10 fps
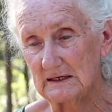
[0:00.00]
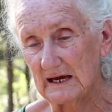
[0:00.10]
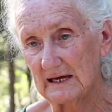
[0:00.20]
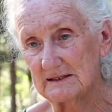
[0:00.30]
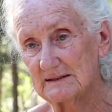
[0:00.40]

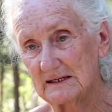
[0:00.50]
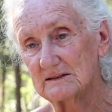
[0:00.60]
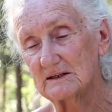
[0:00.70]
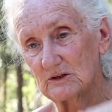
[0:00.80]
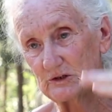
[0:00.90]
and
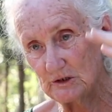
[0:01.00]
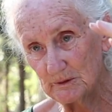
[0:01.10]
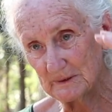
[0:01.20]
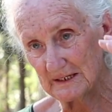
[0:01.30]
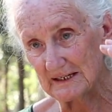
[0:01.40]
then
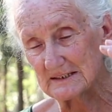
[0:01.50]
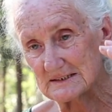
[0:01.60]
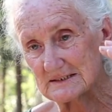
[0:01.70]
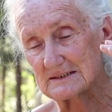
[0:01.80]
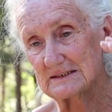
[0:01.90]

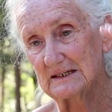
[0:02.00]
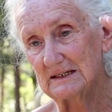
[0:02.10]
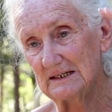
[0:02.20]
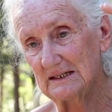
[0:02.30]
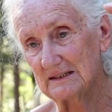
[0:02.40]
accumulates
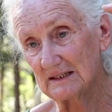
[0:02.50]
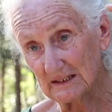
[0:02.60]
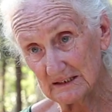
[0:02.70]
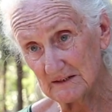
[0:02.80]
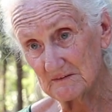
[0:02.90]
in the
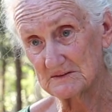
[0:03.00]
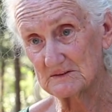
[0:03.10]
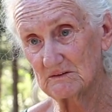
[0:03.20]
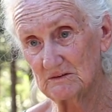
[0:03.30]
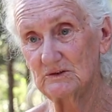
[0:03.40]

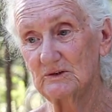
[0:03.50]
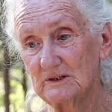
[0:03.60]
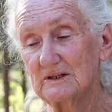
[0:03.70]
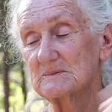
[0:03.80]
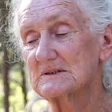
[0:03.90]
leaves of the
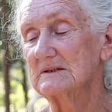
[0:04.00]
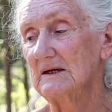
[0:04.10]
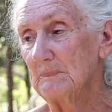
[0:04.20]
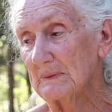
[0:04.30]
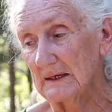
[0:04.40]
eucalypts.
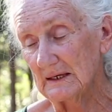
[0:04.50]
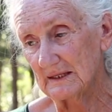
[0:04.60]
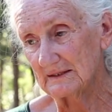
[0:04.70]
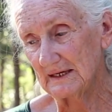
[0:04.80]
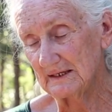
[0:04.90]

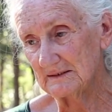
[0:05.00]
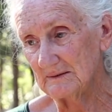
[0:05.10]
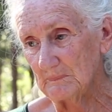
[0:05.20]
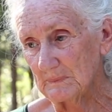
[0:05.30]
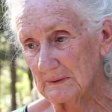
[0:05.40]

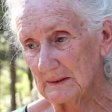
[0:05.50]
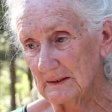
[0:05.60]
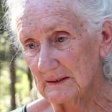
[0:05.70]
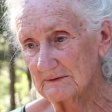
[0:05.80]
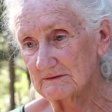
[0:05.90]
Then
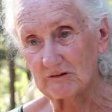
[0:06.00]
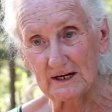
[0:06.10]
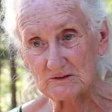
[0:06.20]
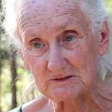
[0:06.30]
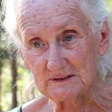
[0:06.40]

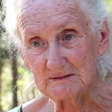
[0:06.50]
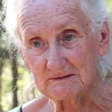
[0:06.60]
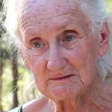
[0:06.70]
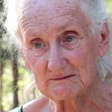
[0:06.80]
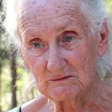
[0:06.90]
gradually,
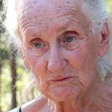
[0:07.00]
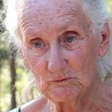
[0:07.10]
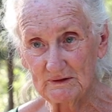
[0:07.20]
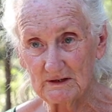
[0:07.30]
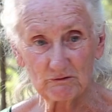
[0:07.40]

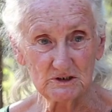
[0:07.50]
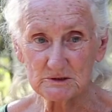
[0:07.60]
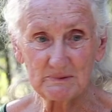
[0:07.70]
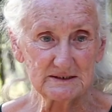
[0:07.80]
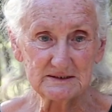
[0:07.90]
when they
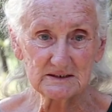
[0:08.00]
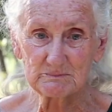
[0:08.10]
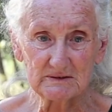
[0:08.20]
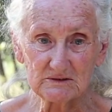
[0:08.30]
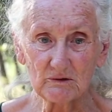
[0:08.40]
reach about
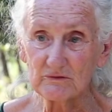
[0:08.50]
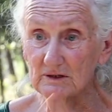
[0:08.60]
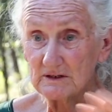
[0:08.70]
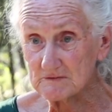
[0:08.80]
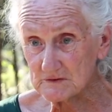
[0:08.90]
6 months old,
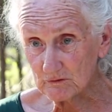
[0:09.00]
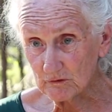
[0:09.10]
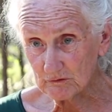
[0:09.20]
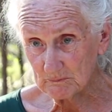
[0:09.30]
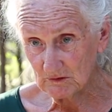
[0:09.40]
the leaves
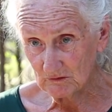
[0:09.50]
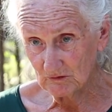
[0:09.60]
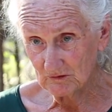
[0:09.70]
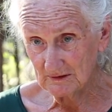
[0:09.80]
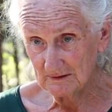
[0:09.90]
fall from the
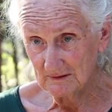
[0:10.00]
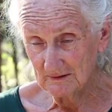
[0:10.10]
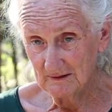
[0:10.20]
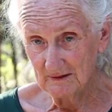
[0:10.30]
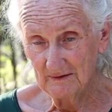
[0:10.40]
tree.
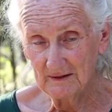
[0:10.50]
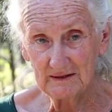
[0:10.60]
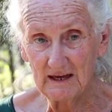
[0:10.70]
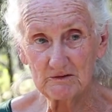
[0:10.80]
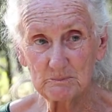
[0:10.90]

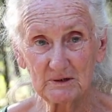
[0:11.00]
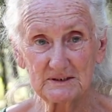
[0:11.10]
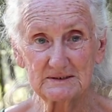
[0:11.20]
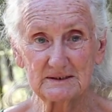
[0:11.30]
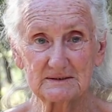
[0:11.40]

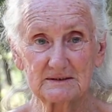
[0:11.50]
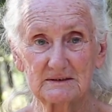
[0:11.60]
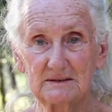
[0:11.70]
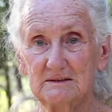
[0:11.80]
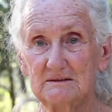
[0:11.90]
Everybody says
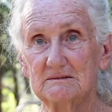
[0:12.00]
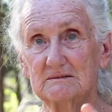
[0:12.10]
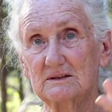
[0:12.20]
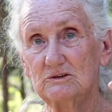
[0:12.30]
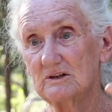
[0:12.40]
the
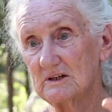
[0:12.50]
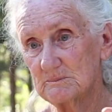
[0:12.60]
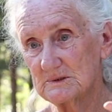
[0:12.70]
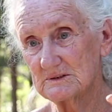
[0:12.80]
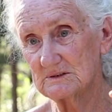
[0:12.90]

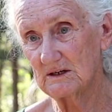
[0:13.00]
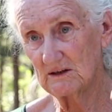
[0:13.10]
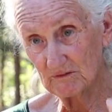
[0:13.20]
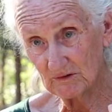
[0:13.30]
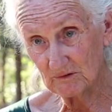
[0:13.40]
eucalypts
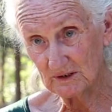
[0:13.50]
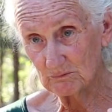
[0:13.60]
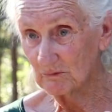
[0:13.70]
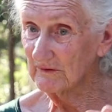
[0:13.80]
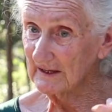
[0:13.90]
are
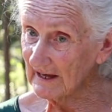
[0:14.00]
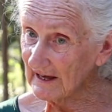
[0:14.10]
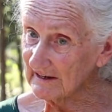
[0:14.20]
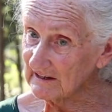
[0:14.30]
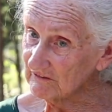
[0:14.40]
evergreen. Well, they
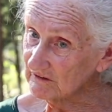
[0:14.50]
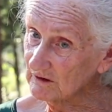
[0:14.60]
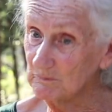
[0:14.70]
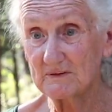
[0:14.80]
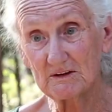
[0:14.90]
are
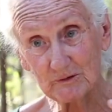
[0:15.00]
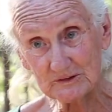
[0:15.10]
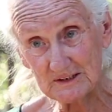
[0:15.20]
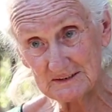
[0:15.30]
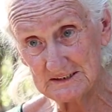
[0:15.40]
evergreen, but they're
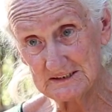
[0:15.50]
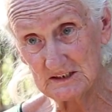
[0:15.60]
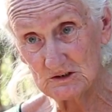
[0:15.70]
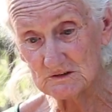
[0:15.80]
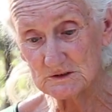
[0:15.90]
also
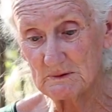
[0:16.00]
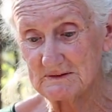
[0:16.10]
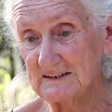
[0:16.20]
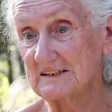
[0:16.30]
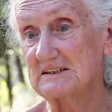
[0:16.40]
deciduous.
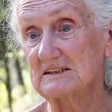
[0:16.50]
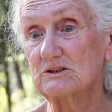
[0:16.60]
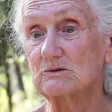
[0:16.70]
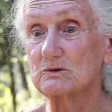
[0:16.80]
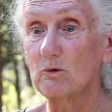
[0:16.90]
But they're
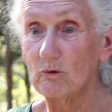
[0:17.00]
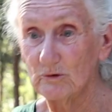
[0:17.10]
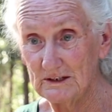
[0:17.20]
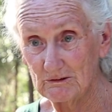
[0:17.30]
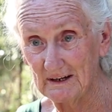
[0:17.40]
deciduous
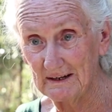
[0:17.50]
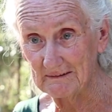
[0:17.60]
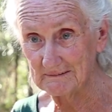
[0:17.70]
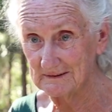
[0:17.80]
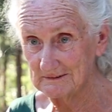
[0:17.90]
all year
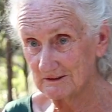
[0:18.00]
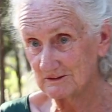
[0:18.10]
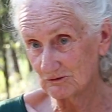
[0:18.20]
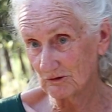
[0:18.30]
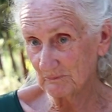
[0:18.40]
round. They
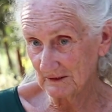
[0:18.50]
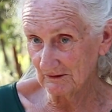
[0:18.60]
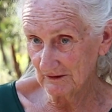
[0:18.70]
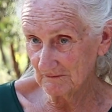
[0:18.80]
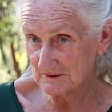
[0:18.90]
don't drop their
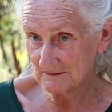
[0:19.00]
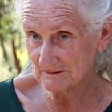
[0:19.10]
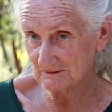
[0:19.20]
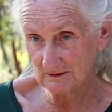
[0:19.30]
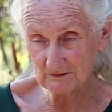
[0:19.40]

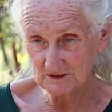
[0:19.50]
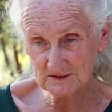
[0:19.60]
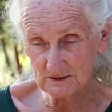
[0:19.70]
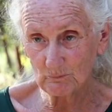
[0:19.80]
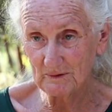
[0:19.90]
leaves, you know,
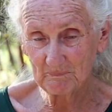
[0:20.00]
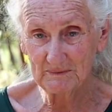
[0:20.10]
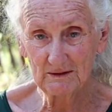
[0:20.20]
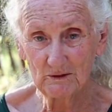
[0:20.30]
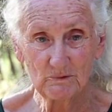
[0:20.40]
just in one,
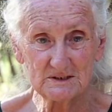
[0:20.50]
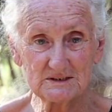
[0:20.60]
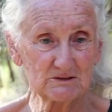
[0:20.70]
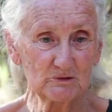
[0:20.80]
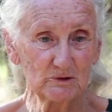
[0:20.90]
which
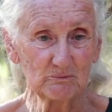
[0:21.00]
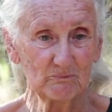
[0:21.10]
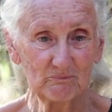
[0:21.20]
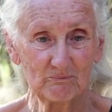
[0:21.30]
is a real